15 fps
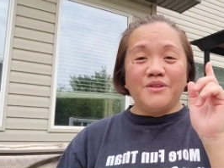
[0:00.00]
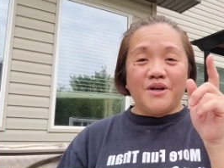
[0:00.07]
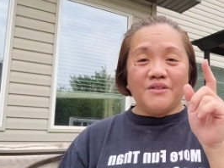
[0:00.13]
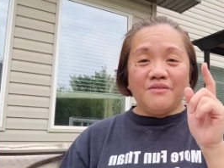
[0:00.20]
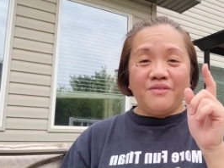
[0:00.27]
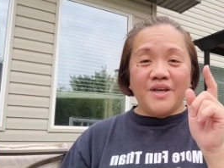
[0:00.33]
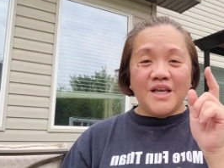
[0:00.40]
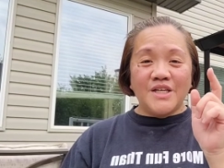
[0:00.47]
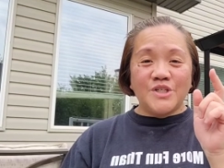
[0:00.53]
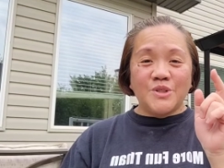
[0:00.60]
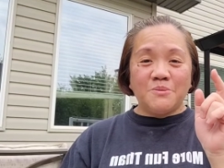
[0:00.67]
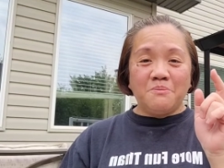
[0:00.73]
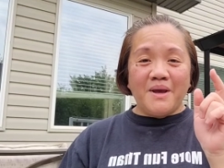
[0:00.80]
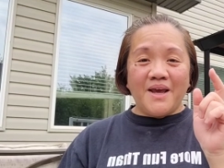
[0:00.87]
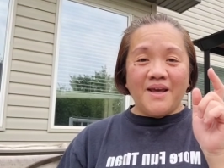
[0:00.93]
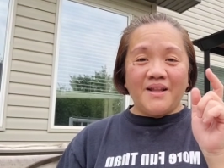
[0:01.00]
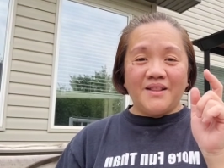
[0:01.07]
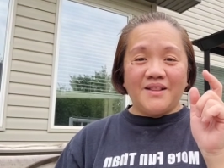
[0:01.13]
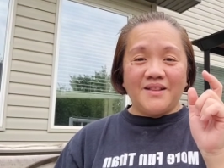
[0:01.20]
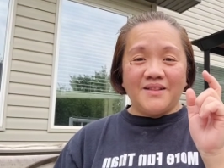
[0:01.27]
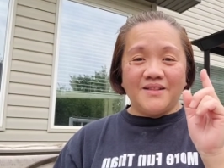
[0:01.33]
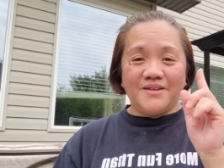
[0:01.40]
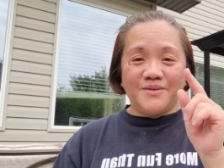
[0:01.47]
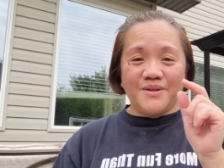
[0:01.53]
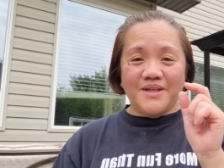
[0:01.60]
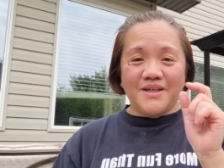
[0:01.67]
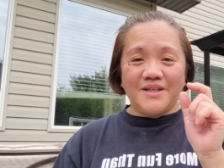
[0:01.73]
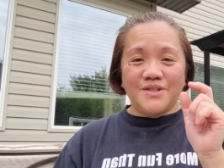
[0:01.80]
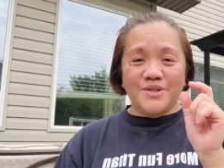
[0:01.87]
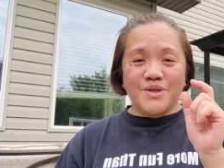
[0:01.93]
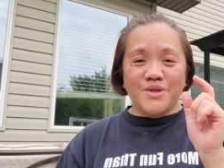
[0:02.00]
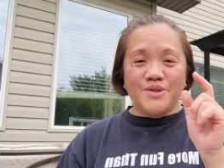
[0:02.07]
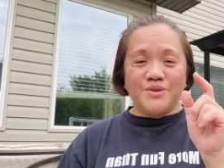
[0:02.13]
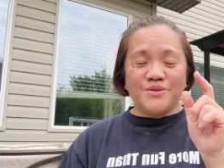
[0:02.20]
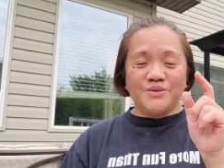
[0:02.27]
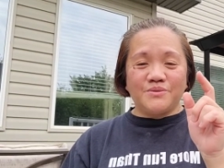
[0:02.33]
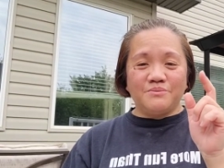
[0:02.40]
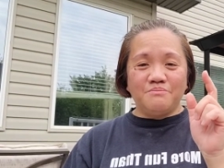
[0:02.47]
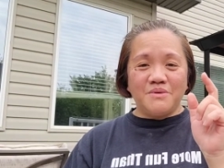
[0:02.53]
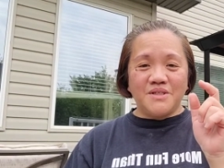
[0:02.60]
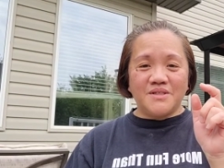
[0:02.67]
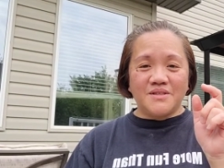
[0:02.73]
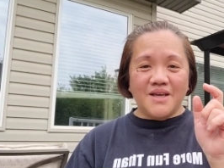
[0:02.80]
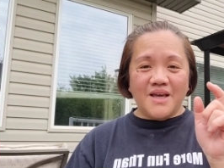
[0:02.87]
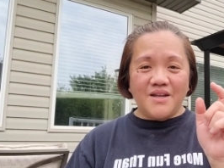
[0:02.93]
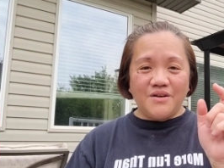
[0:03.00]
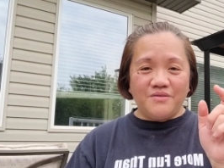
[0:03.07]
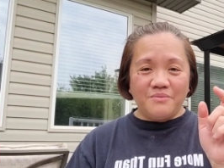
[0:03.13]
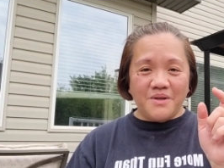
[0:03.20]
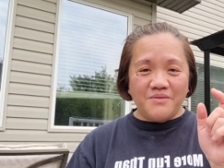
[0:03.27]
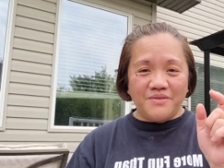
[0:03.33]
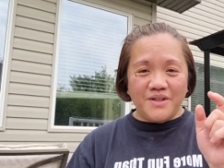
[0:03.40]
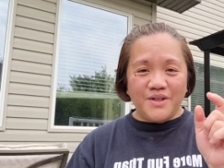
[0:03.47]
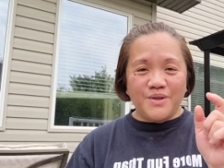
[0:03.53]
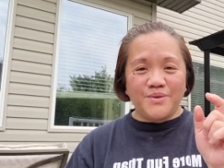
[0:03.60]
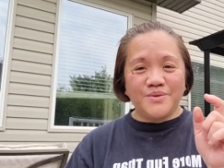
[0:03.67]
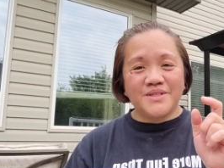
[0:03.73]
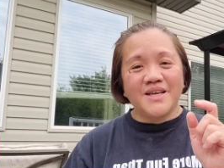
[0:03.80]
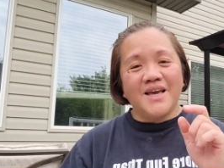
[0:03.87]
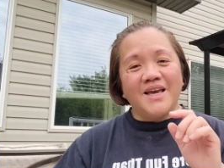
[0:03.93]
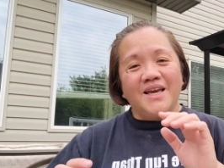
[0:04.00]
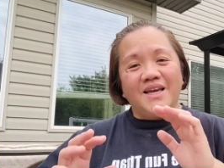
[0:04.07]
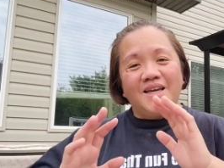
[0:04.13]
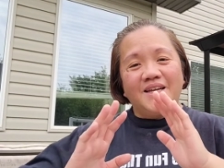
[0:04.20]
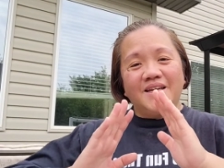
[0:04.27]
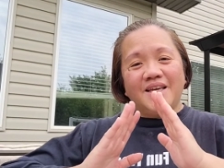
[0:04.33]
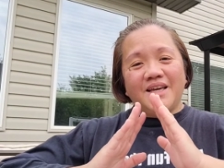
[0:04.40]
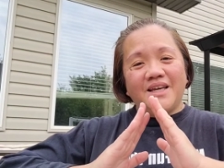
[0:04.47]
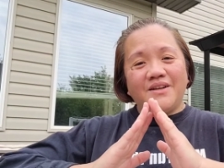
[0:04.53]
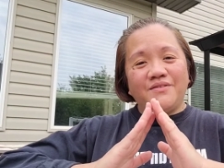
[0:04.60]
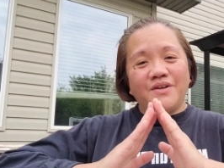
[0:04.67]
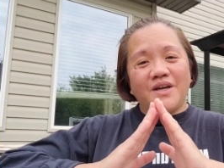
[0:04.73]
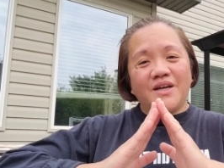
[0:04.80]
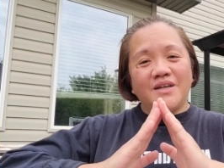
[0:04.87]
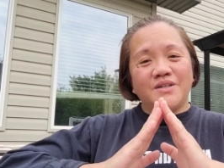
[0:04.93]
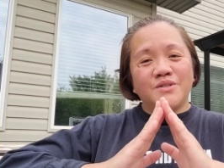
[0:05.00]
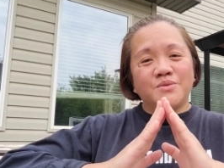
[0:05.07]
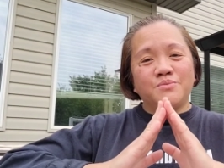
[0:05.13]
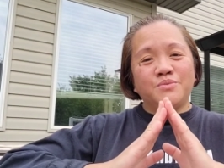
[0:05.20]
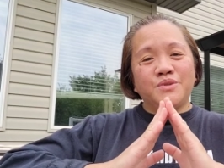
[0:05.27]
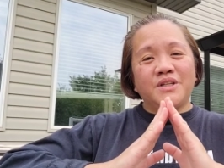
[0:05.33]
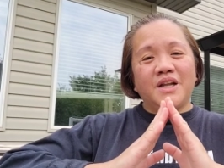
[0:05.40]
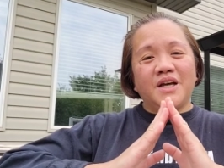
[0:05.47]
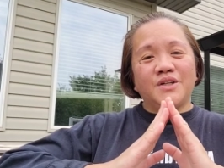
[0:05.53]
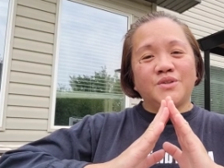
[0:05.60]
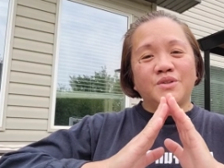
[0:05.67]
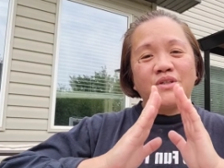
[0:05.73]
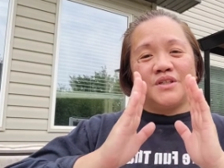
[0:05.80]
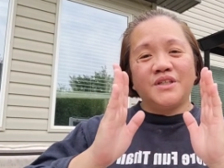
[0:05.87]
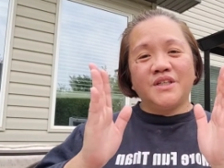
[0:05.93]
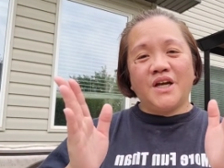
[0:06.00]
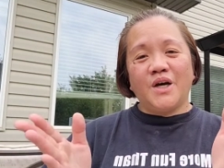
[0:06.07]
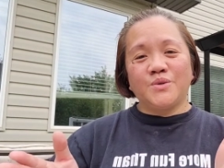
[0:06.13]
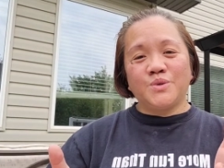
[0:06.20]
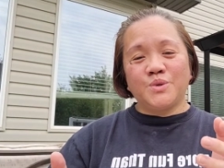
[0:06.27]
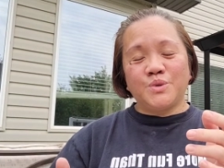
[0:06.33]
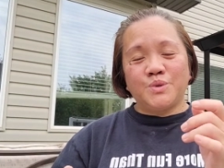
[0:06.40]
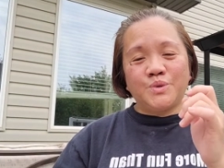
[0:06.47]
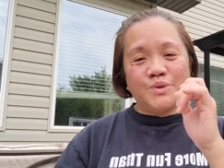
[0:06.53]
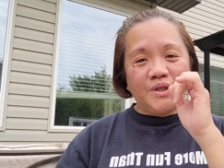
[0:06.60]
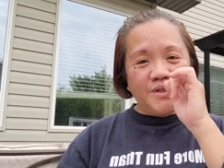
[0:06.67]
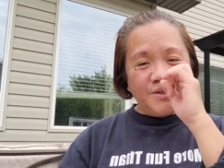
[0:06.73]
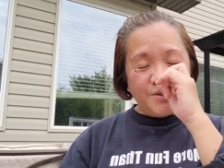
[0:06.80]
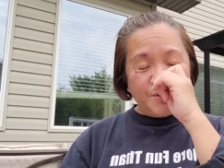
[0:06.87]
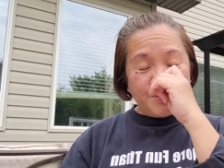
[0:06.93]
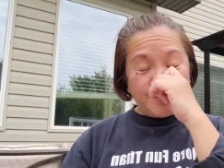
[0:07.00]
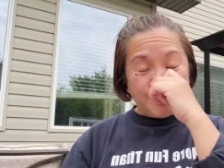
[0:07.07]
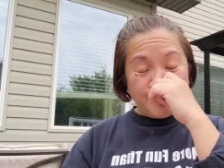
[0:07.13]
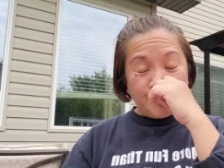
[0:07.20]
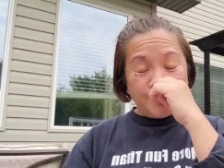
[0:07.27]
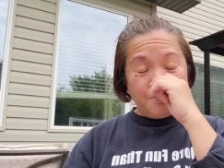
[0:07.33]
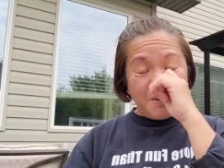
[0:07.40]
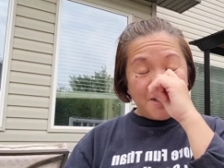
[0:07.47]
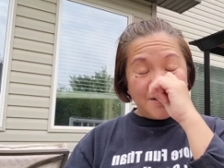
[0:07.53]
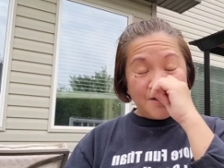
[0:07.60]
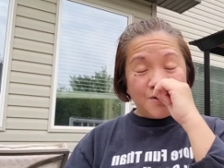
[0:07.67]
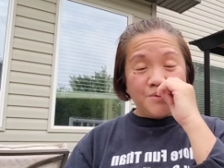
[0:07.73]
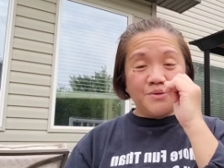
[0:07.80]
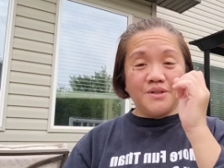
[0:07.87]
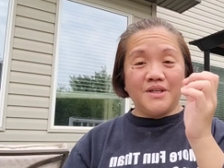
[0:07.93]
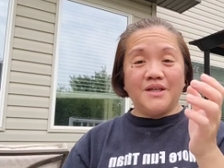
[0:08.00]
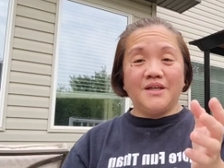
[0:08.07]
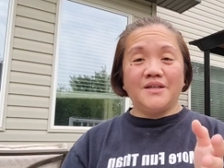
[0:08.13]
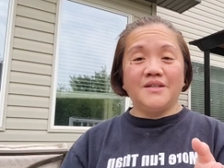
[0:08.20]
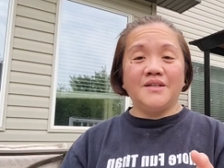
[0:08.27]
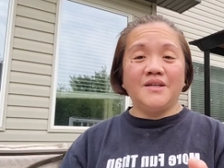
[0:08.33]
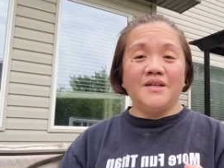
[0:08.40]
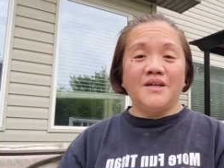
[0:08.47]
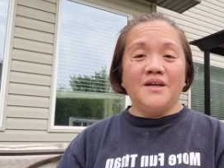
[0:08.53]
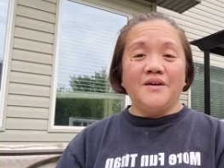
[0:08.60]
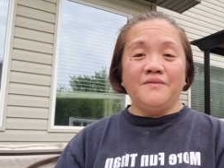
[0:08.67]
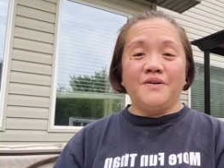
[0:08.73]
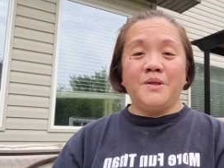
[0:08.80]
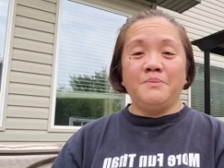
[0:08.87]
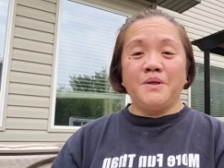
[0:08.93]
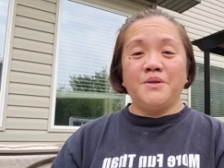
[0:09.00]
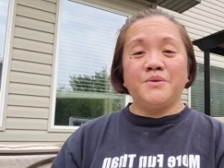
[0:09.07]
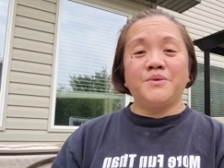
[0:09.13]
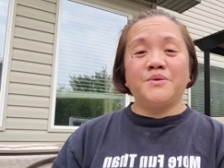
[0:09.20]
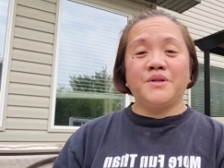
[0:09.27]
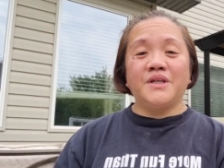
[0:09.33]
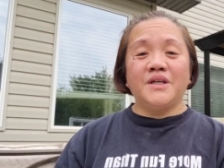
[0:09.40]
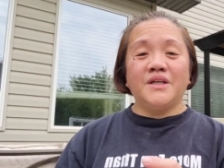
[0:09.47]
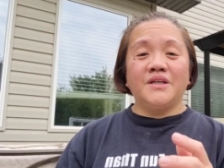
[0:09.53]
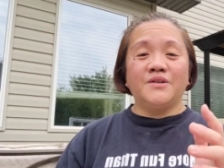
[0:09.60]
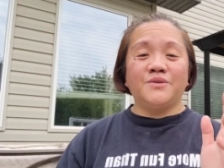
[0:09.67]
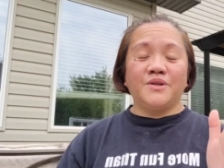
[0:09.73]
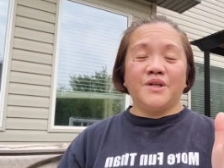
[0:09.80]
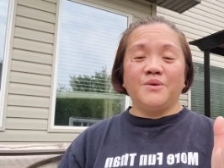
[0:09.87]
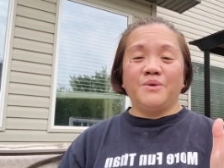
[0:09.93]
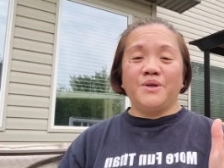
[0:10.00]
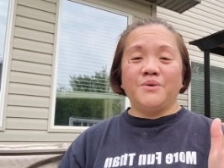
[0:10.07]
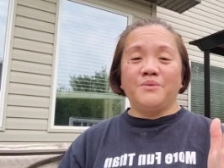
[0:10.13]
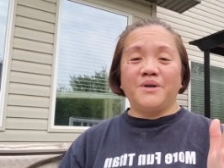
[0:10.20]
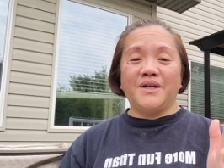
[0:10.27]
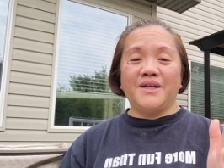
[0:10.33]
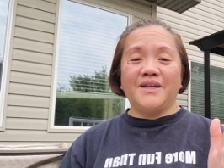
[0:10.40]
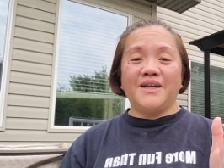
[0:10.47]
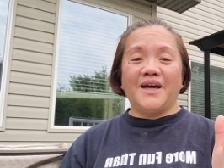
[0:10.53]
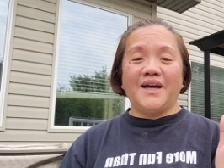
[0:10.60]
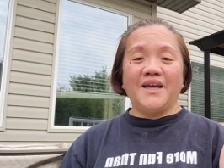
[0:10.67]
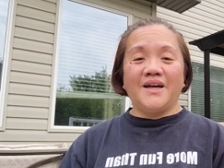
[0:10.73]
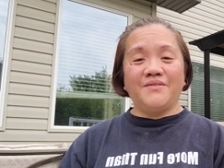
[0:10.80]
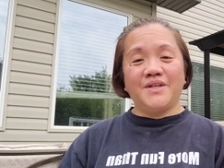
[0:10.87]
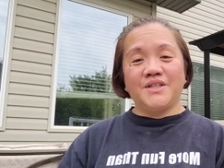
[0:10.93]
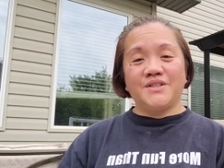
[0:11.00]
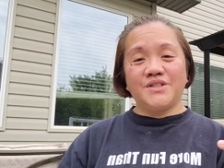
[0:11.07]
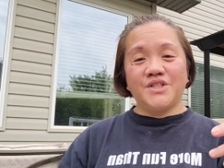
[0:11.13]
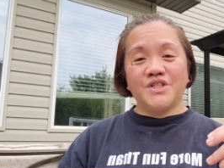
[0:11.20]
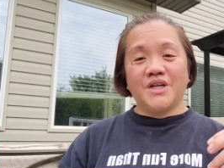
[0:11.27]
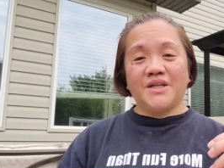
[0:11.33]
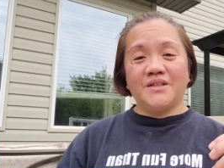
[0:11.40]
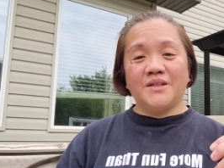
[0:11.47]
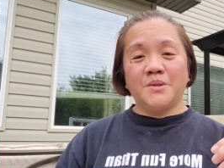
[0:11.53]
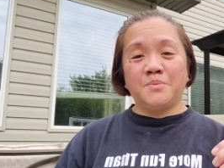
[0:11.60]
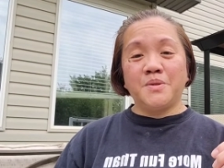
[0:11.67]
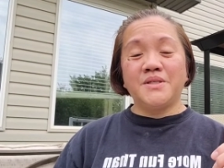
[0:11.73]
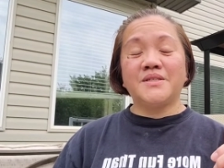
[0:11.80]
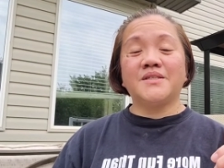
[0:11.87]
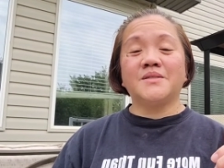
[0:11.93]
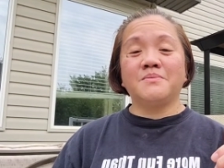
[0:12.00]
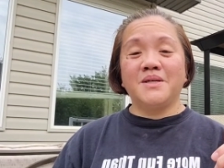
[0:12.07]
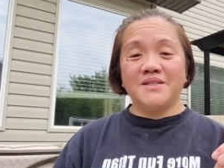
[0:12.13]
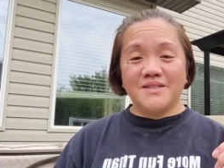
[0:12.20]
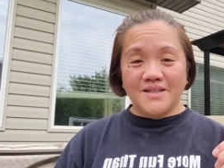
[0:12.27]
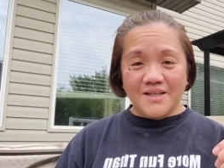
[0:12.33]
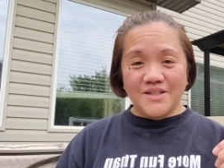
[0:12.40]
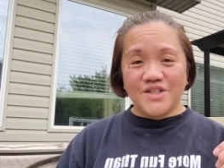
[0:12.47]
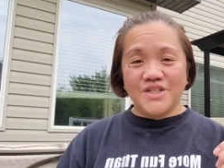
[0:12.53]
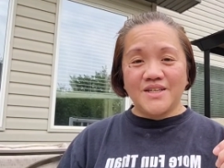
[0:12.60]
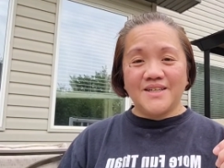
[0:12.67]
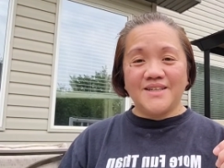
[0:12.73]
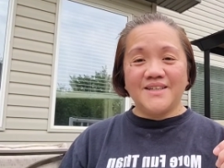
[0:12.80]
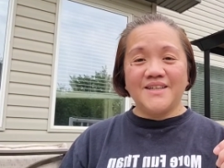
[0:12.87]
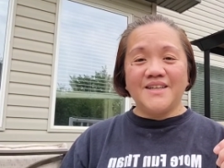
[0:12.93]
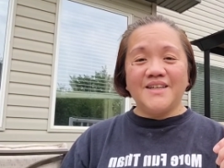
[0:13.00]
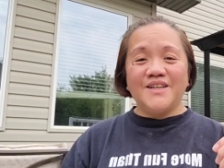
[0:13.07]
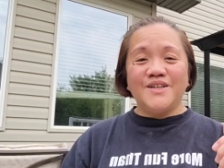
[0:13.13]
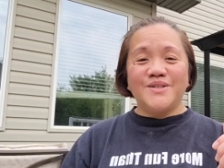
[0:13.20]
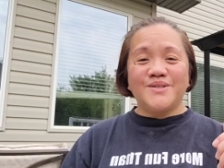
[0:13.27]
that notification bell okay so you don't miss any of my videos and again if you guys would like to learn how to uh, you know do basic cooking filipino cooking cooking 101 i have another channel princess mae's kitchen